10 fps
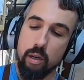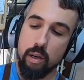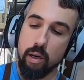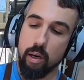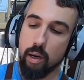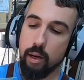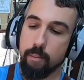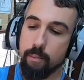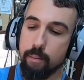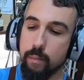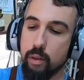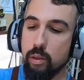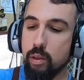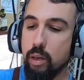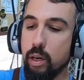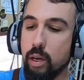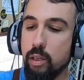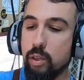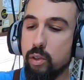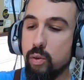uh,
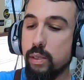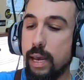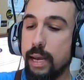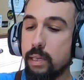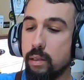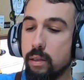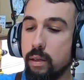uh, Trizact,